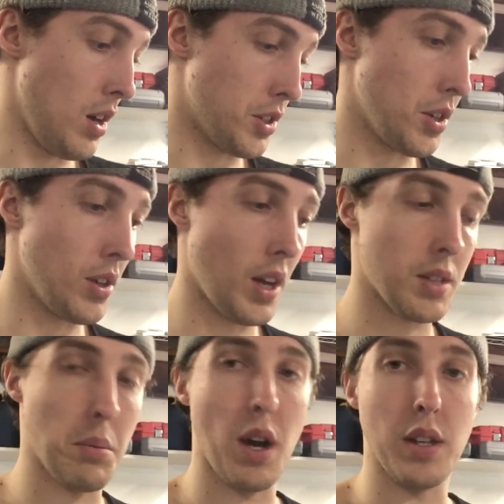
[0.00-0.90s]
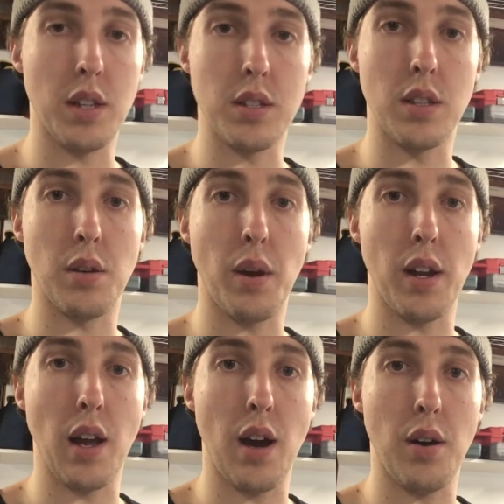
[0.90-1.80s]
I'll show you guys mine that's in there
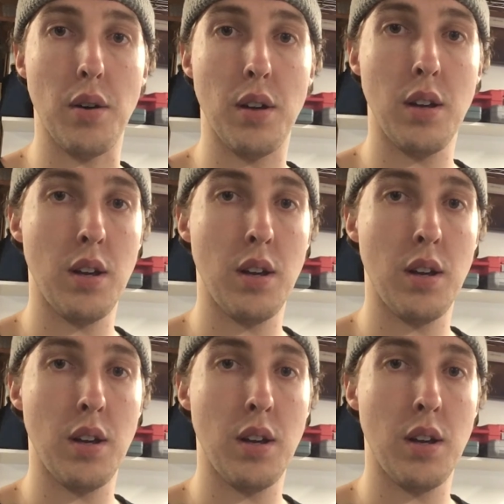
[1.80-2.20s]
right now.